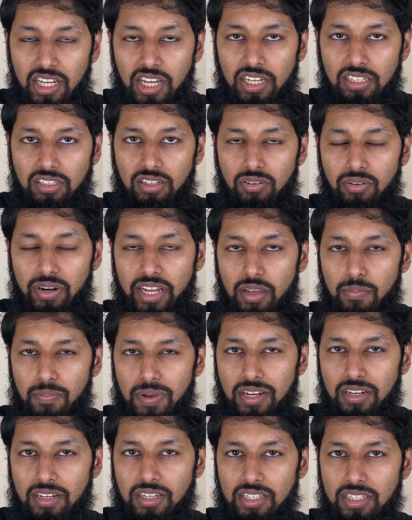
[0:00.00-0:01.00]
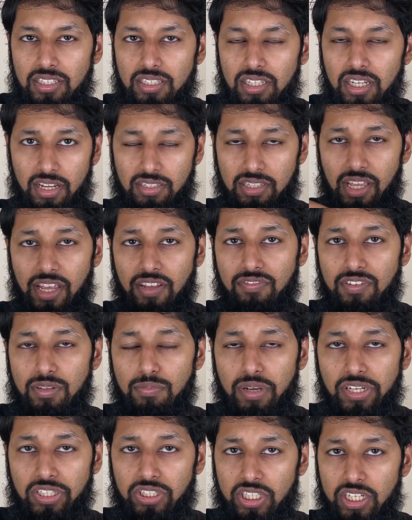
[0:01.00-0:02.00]
the recommended safety
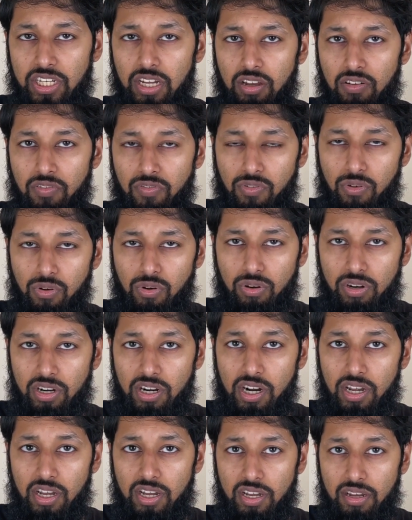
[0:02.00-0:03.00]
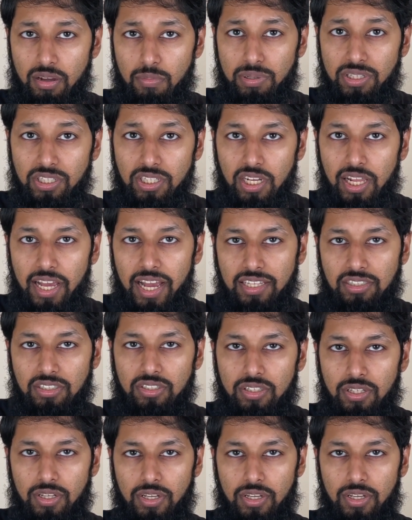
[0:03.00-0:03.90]
measure for a particular hazard.